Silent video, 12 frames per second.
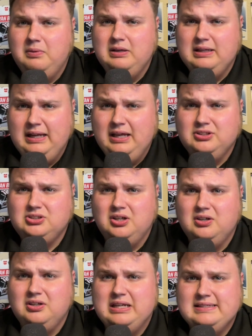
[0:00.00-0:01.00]

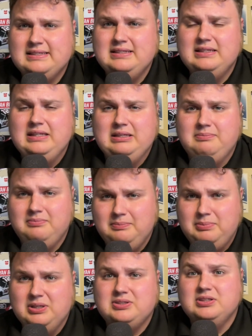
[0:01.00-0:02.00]
NASCAR is in the
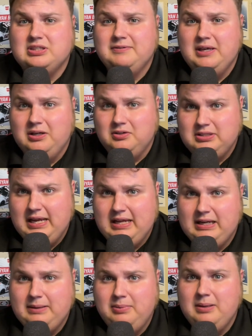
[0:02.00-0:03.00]
business of
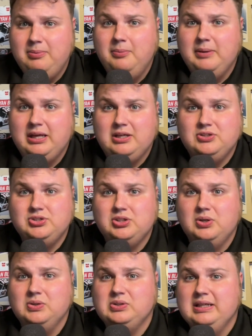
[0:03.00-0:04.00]
entertaining people, making
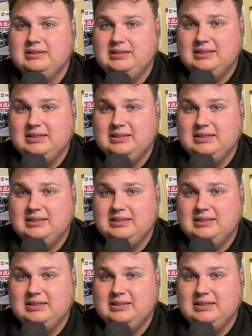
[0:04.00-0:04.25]
sure it's